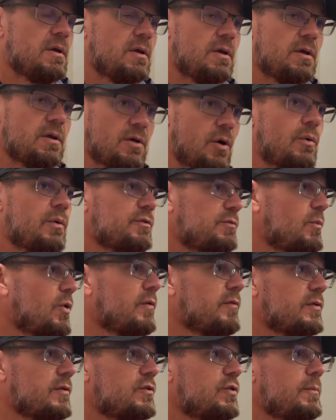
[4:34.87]
it was more
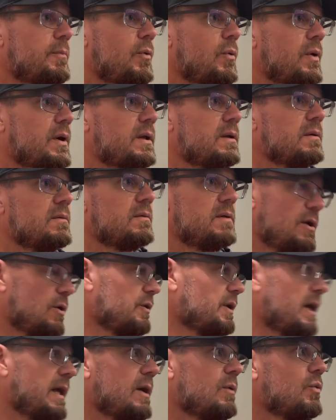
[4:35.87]
of a two-point deal.
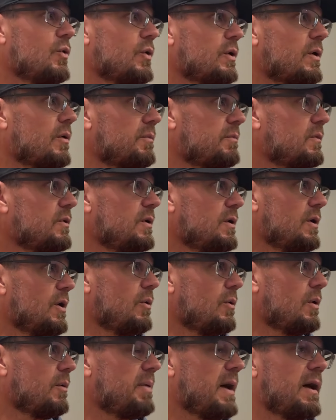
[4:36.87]
Now, he would
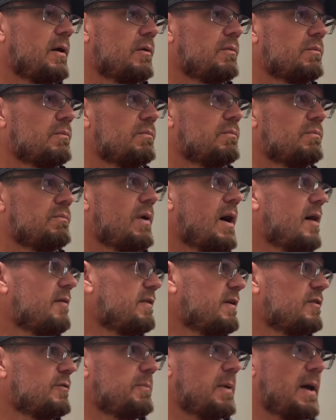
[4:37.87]
on
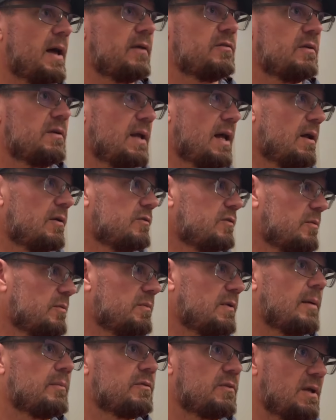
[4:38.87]
obvious passing down
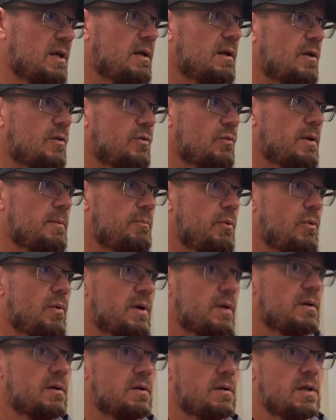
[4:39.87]
sometimes getting a
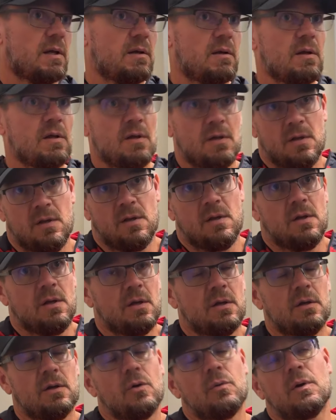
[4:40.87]
three-point, and then
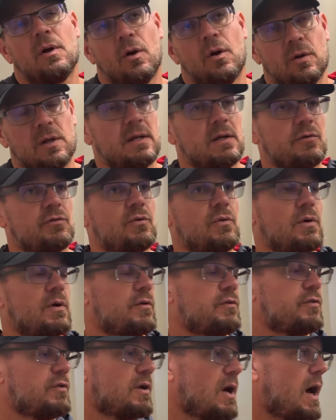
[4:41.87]
early in his career in
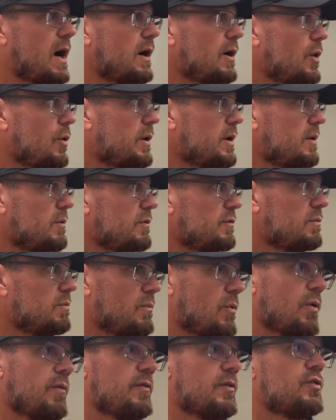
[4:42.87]
Chicago, he was
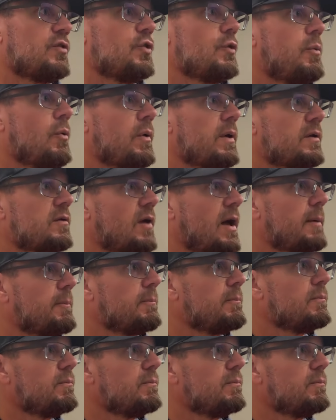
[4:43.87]
more of a two-point type